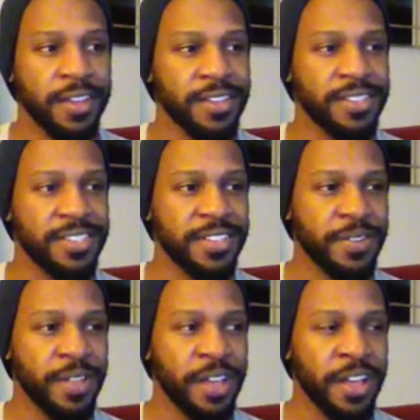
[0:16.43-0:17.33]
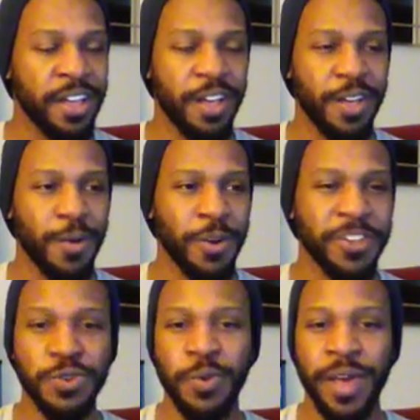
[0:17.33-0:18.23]
Still
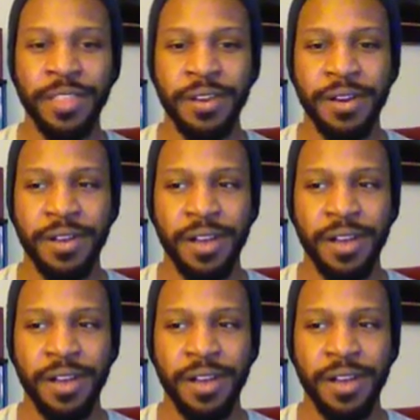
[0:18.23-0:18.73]
winter weather.